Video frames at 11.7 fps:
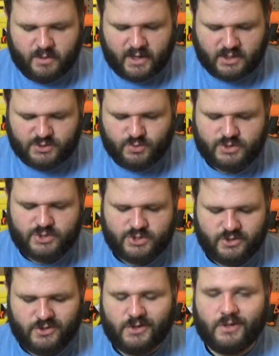patch, which
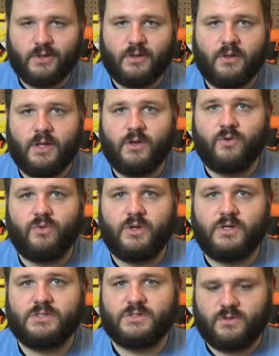should
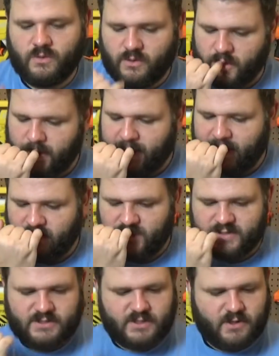increase your
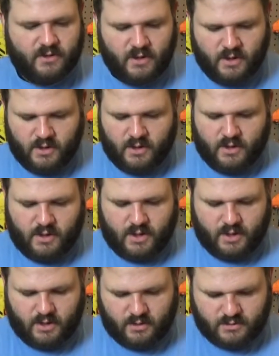accuracy
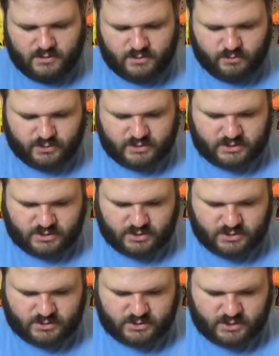and
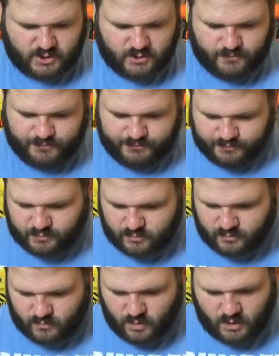precision. So
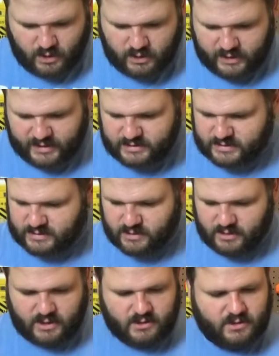let's
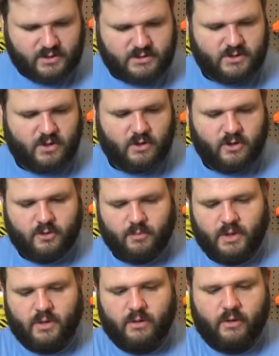get this
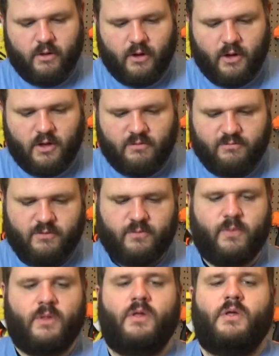arm off.
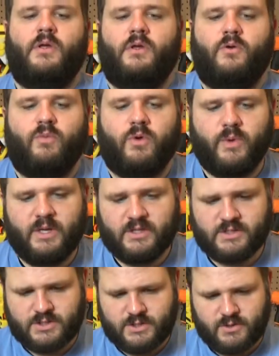What we need
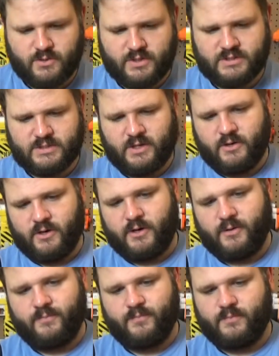to do is there
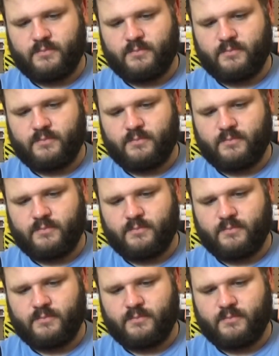are